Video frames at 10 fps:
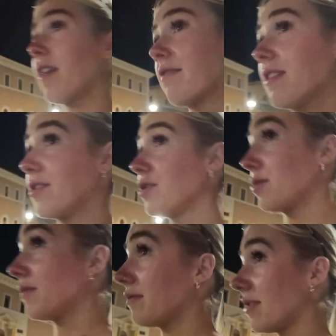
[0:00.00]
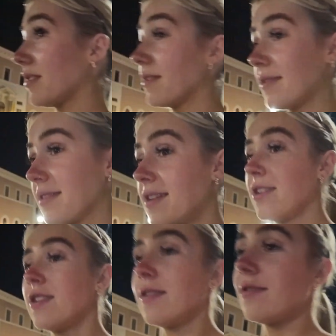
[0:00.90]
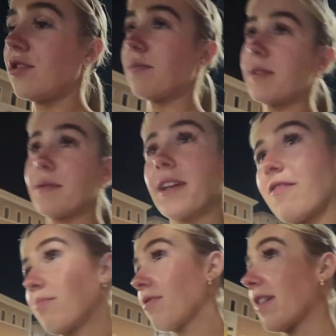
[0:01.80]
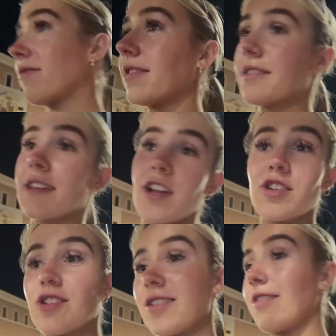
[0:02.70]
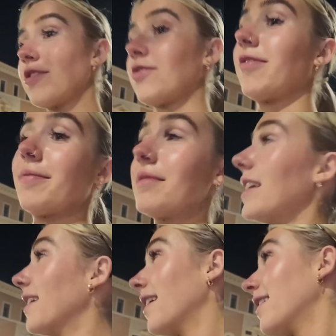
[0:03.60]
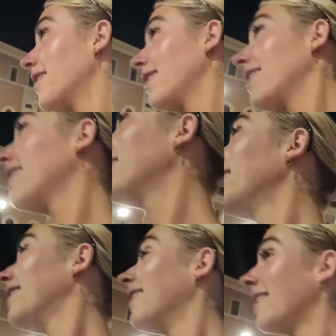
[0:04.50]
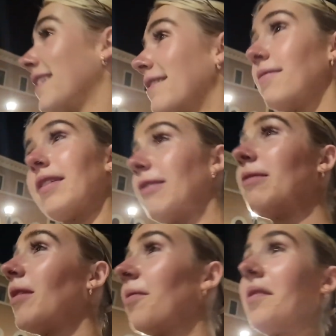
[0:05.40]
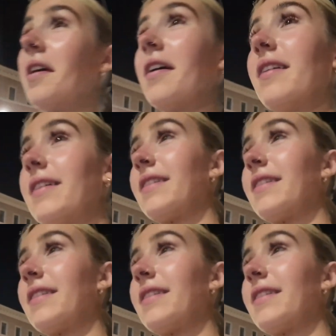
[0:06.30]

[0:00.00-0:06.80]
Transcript: very unusual for us. Normally we'd have breakfast, lunch, ice cream, dinner, blah blah blah.